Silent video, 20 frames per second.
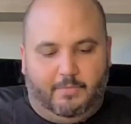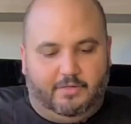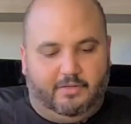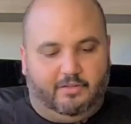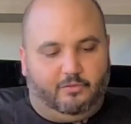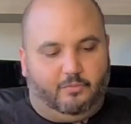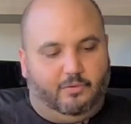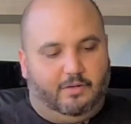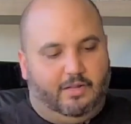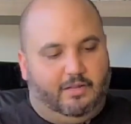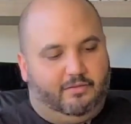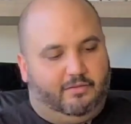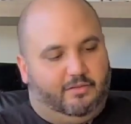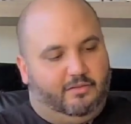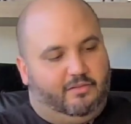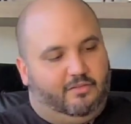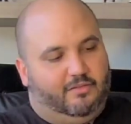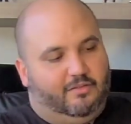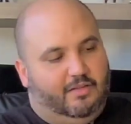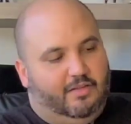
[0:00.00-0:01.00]
But this one has
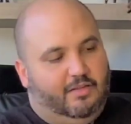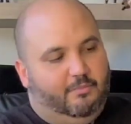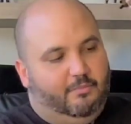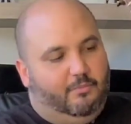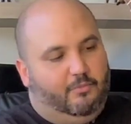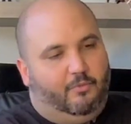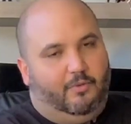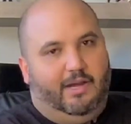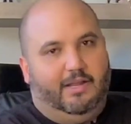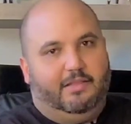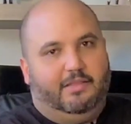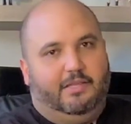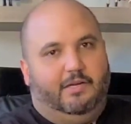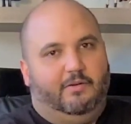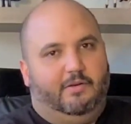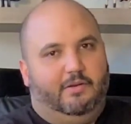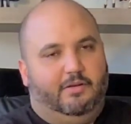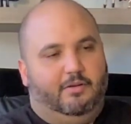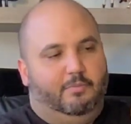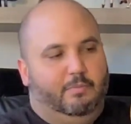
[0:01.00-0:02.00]
a seam right
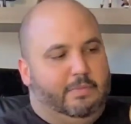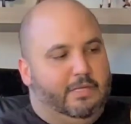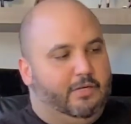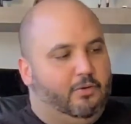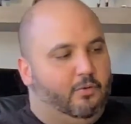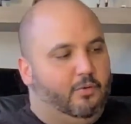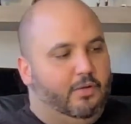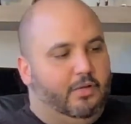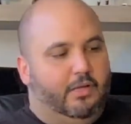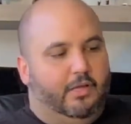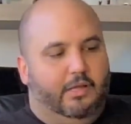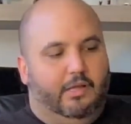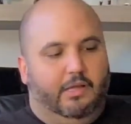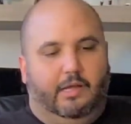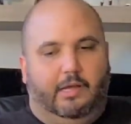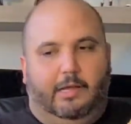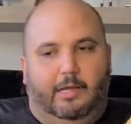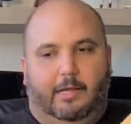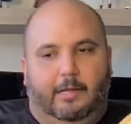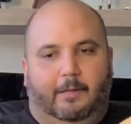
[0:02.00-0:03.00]
there in the middle.
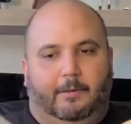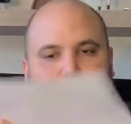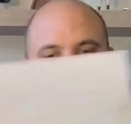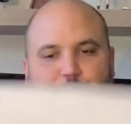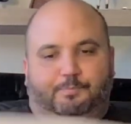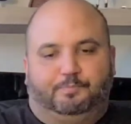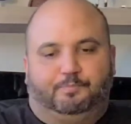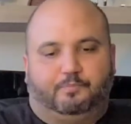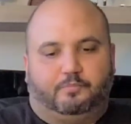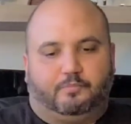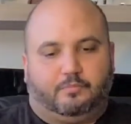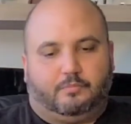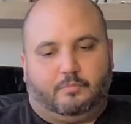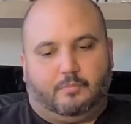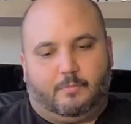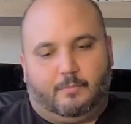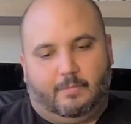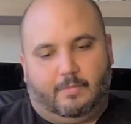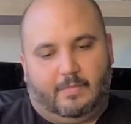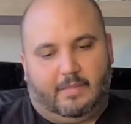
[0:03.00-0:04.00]
And
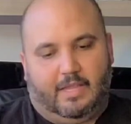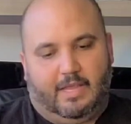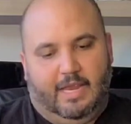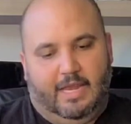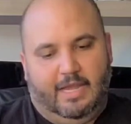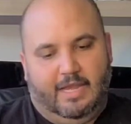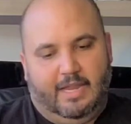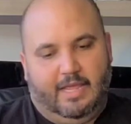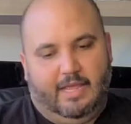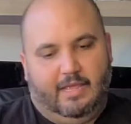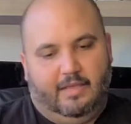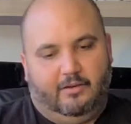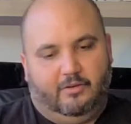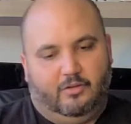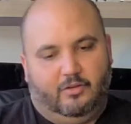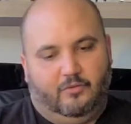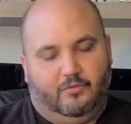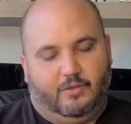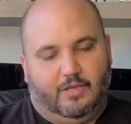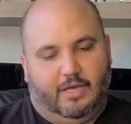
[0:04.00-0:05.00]

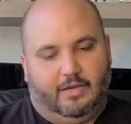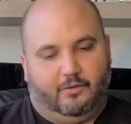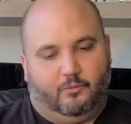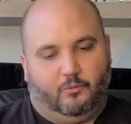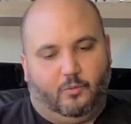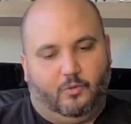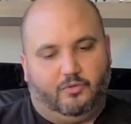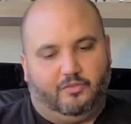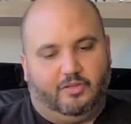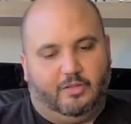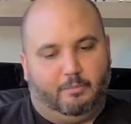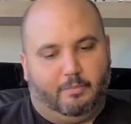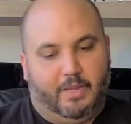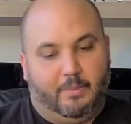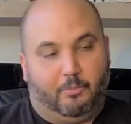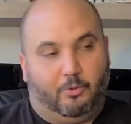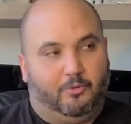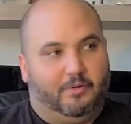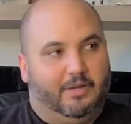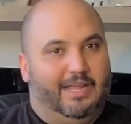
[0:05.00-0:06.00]
then you've got a roasted
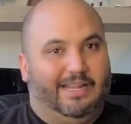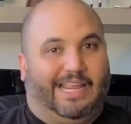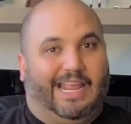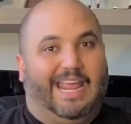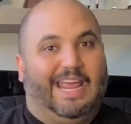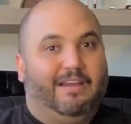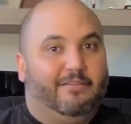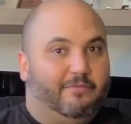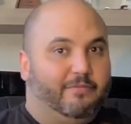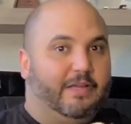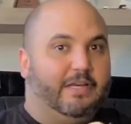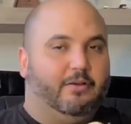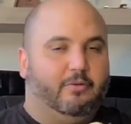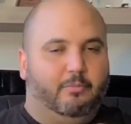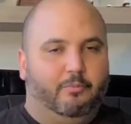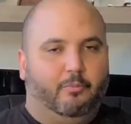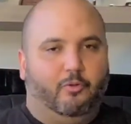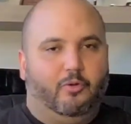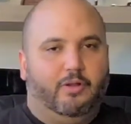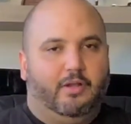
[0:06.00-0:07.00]
maple neck and
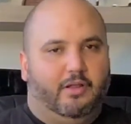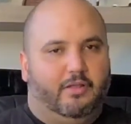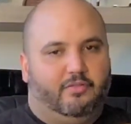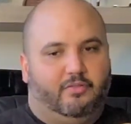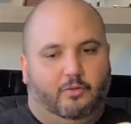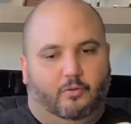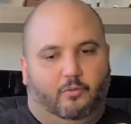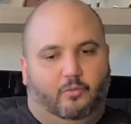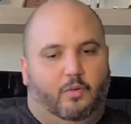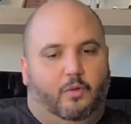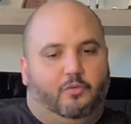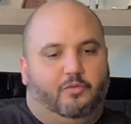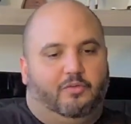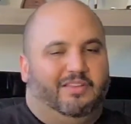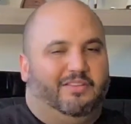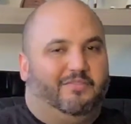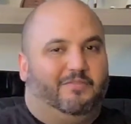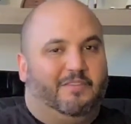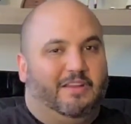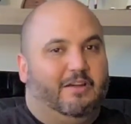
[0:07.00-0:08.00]
fingerboard. So
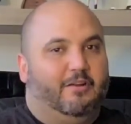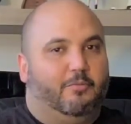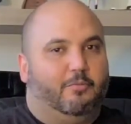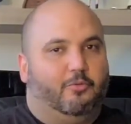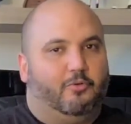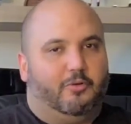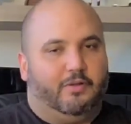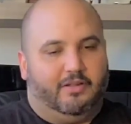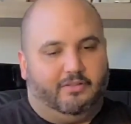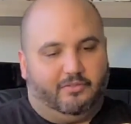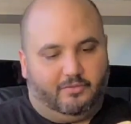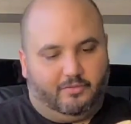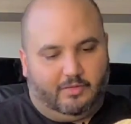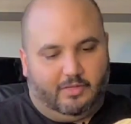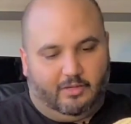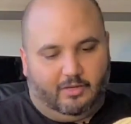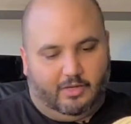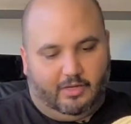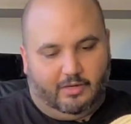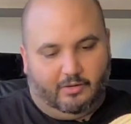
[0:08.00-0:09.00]
roasted fingerboard is
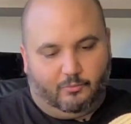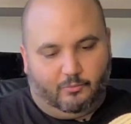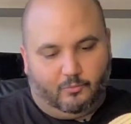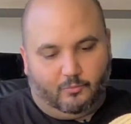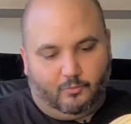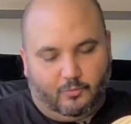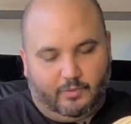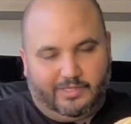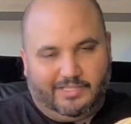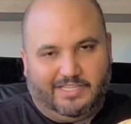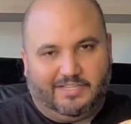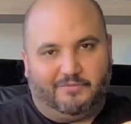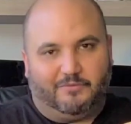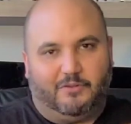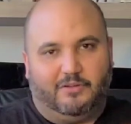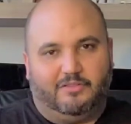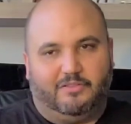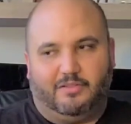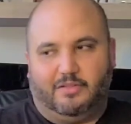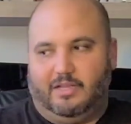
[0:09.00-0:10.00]
one
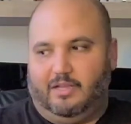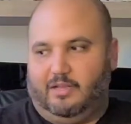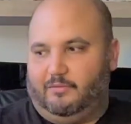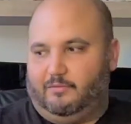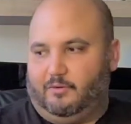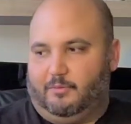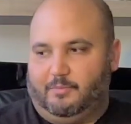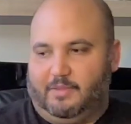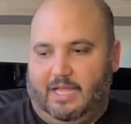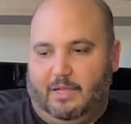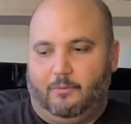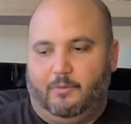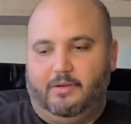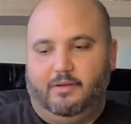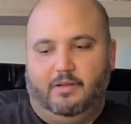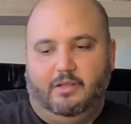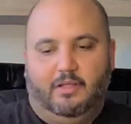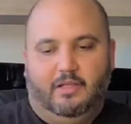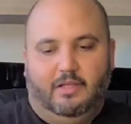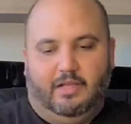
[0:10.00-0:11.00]
difference from that
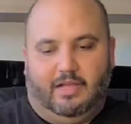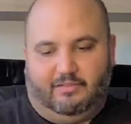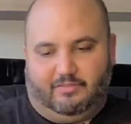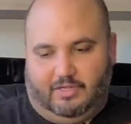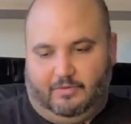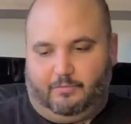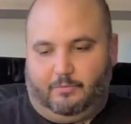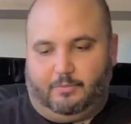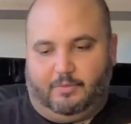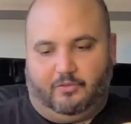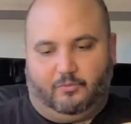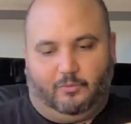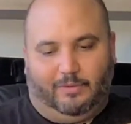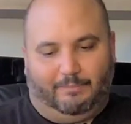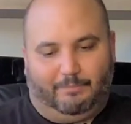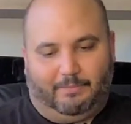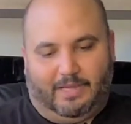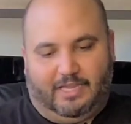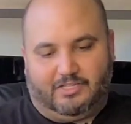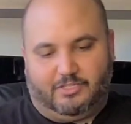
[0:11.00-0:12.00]
one, aside from the
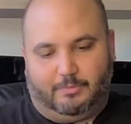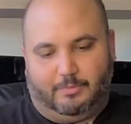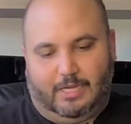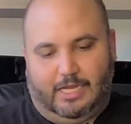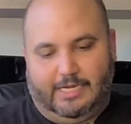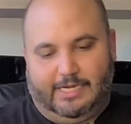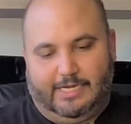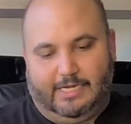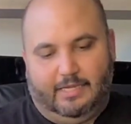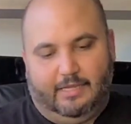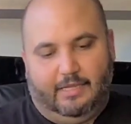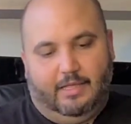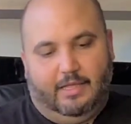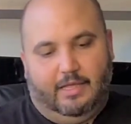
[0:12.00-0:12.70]
Swamp Ash body.